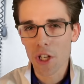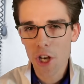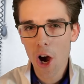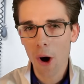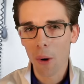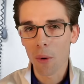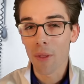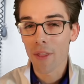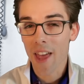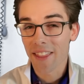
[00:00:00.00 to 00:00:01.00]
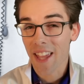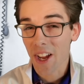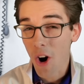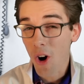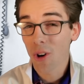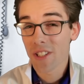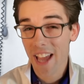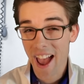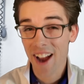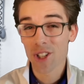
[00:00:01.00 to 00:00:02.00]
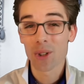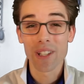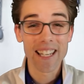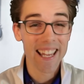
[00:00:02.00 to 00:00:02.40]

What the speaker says: know that they aren't actually